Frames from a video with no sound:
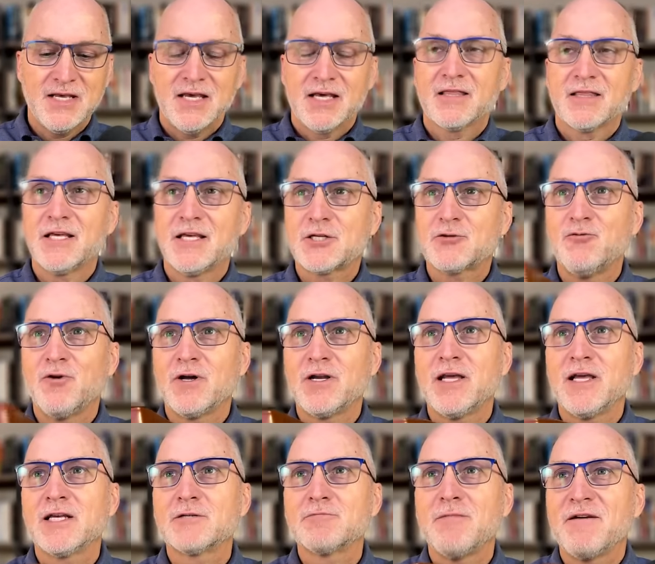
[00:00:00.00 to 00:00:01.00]
This one
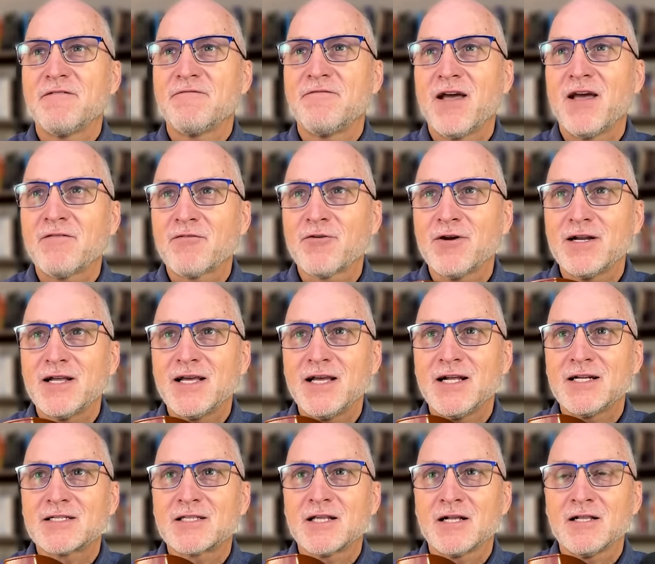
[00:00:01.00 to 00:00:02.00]
is my favorite.
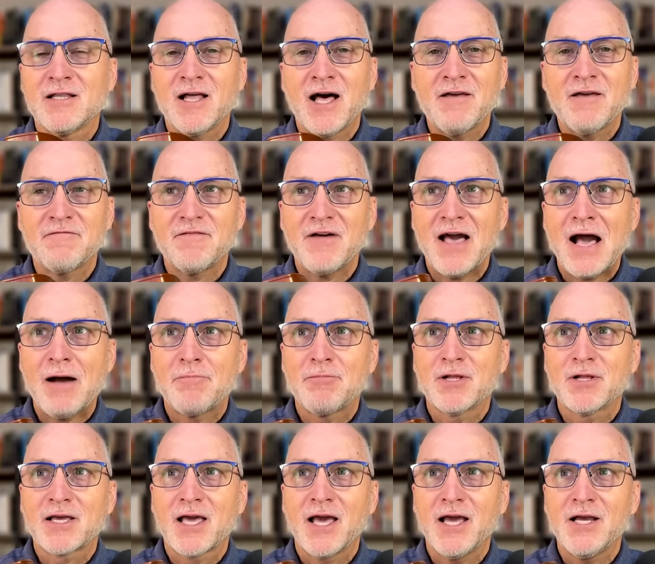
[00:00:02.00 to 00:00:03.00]
It's the Life
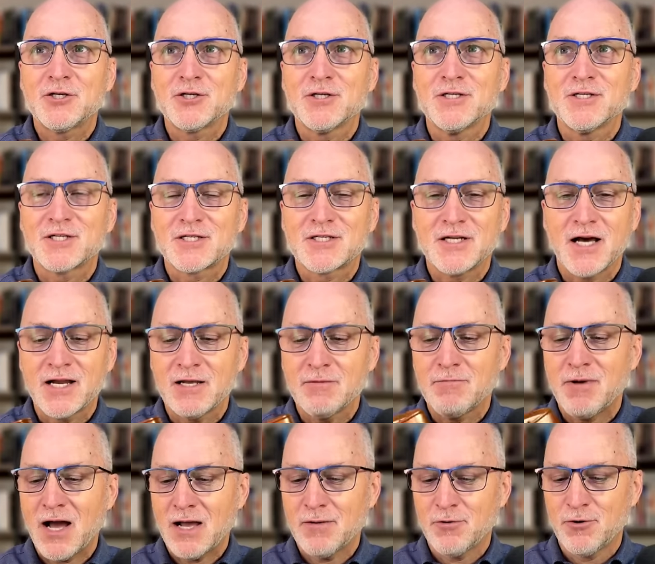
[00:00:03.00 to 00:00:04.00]
Application Study
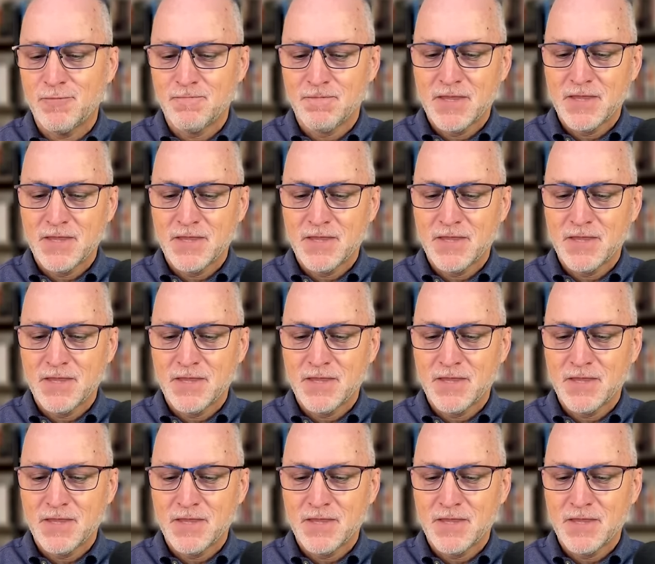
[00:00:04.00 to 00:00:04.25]
Bible.